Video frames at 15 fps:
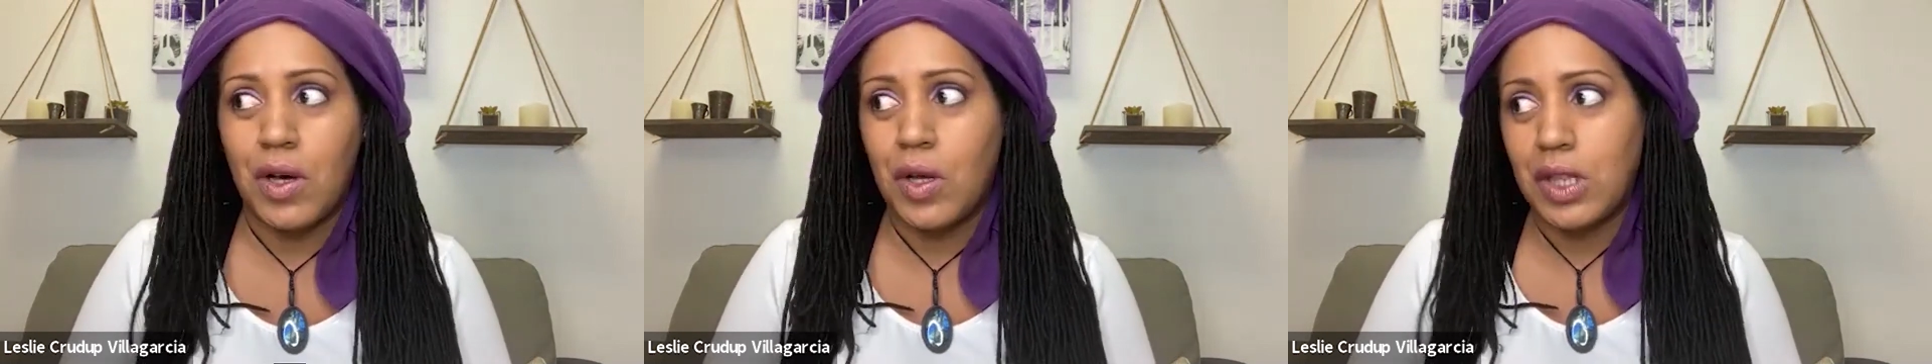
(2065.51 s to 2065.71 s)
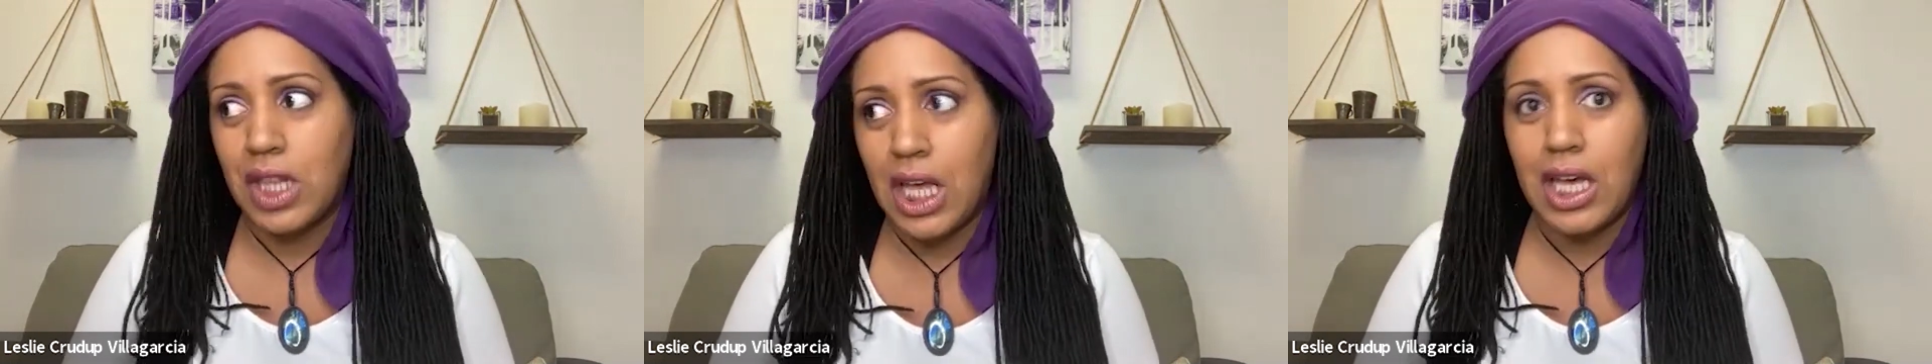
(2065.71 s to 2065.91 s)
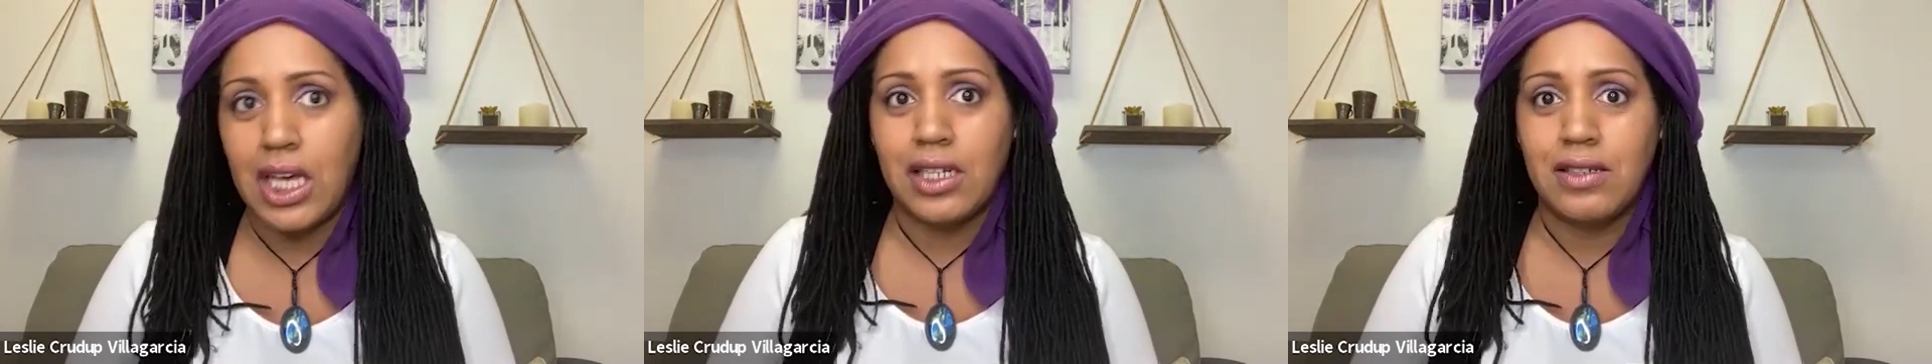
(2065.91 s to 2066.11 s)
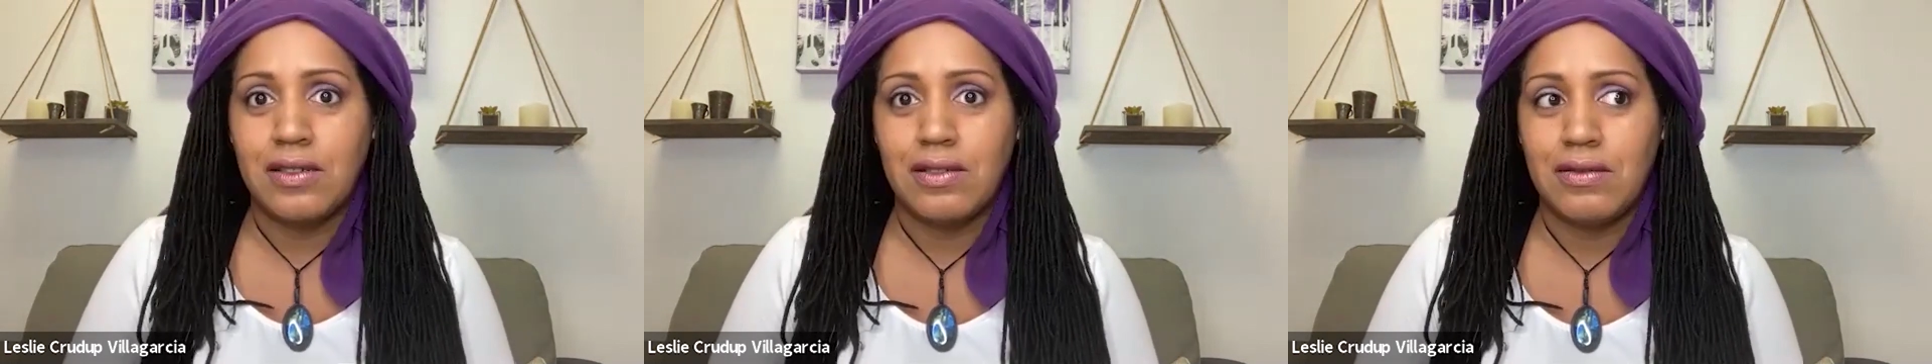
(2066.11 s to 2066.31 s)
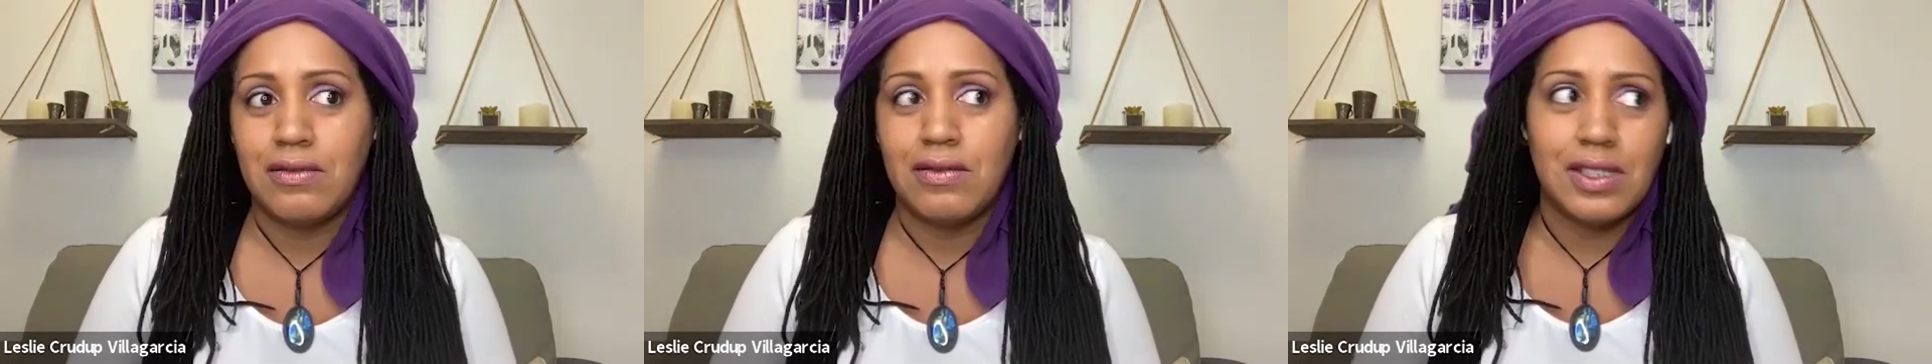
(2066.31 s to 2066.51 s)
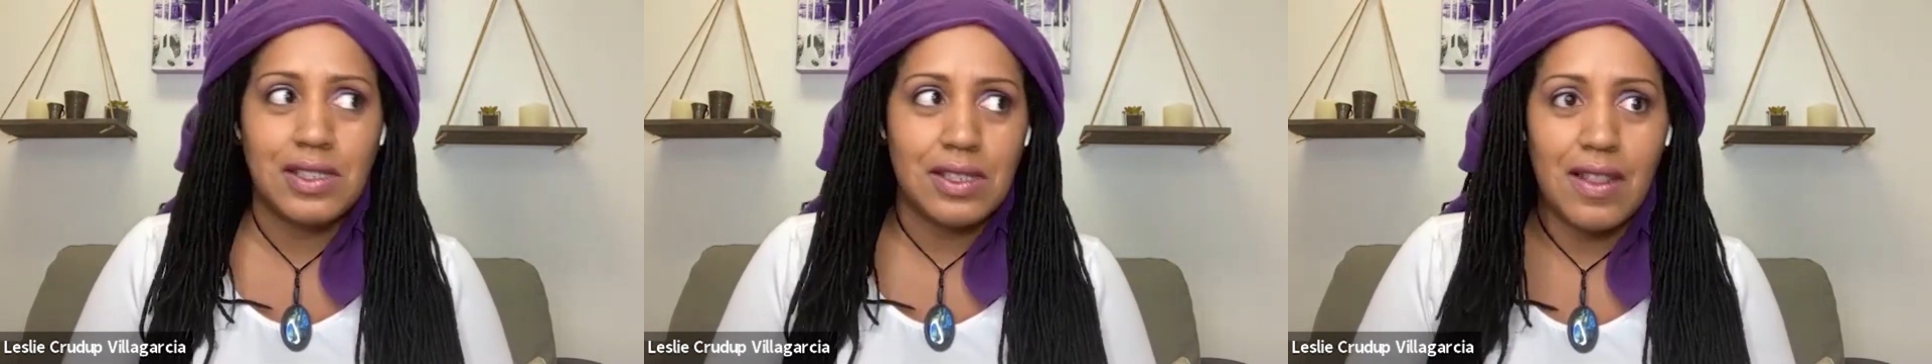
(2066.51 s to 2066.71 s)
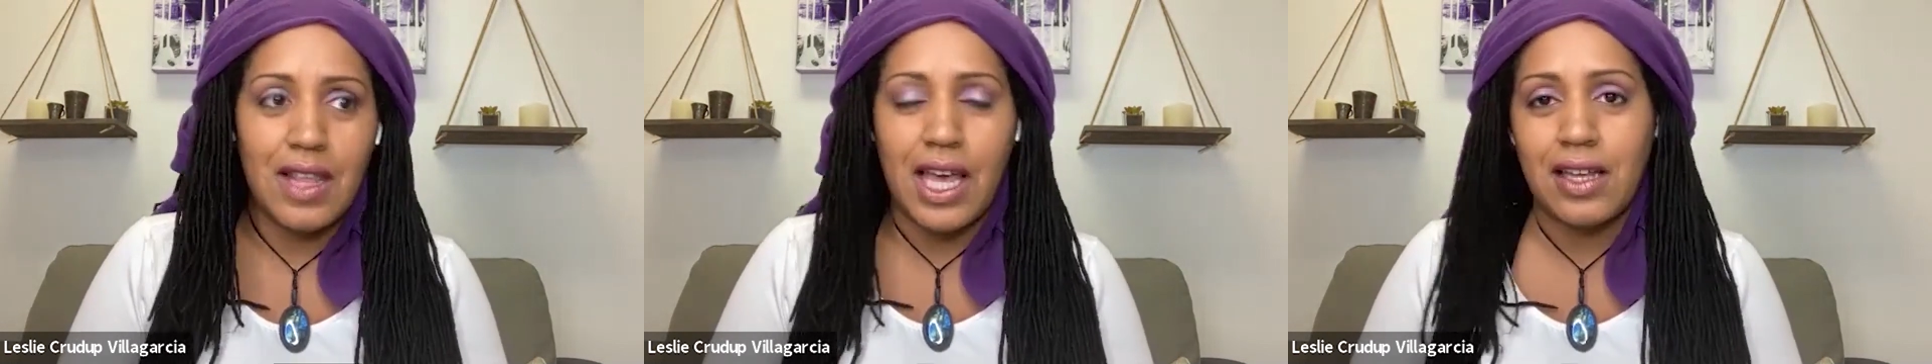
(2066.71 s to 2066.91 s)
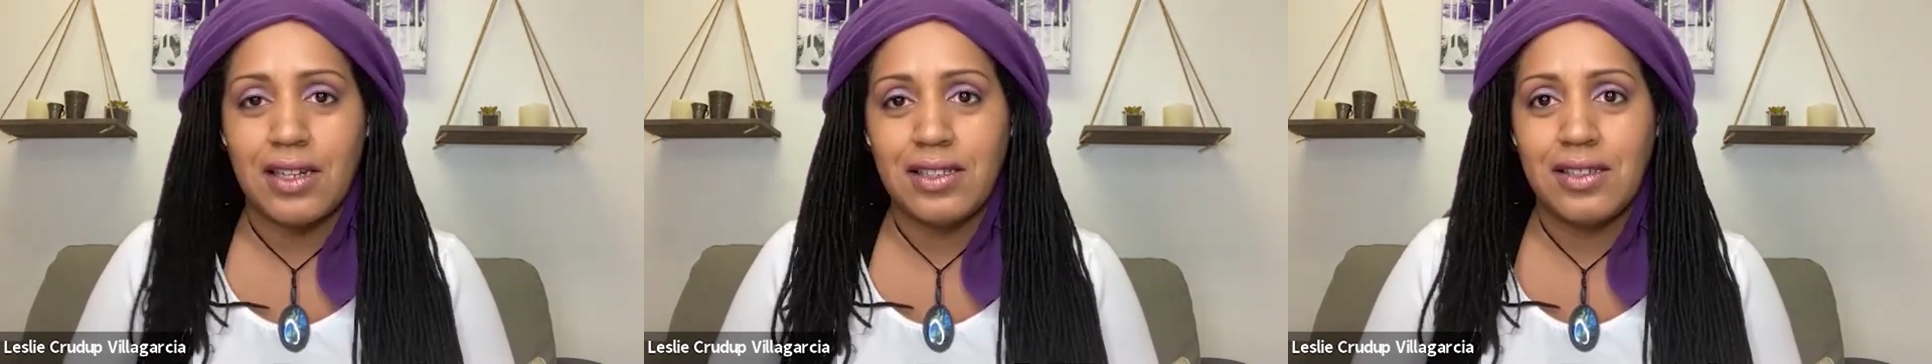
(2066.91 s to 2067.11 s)
online, this and
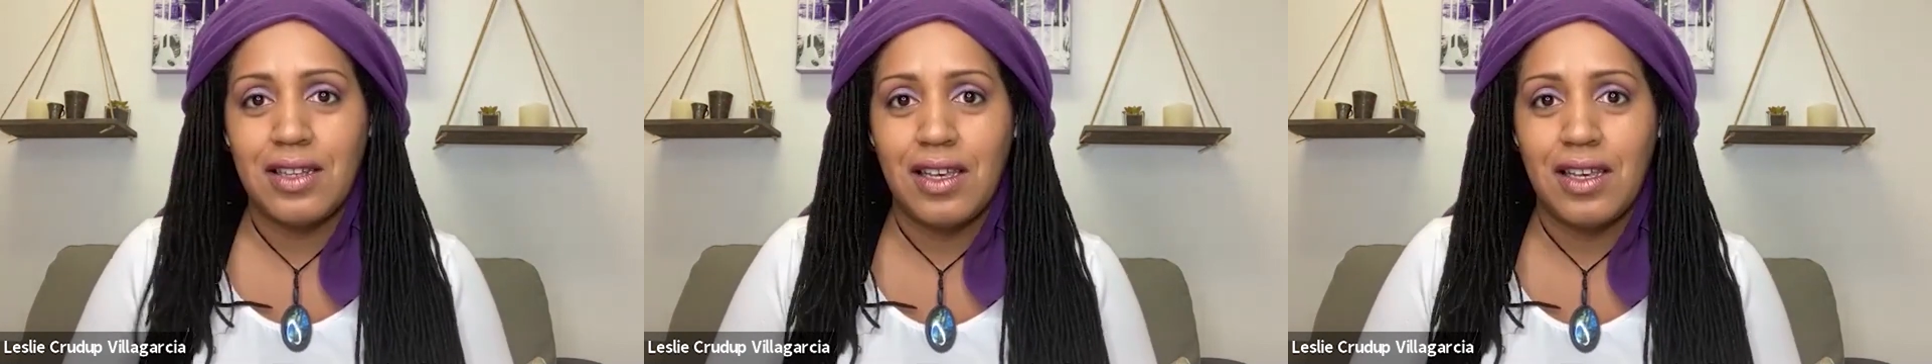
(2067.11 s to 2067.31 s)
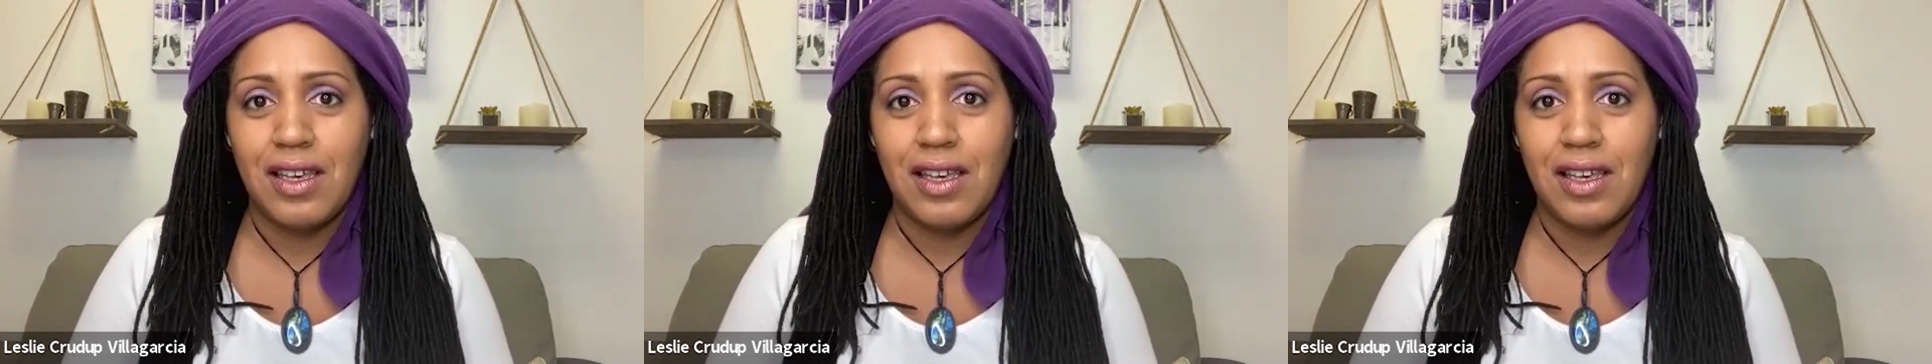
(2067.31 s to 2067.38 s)
that,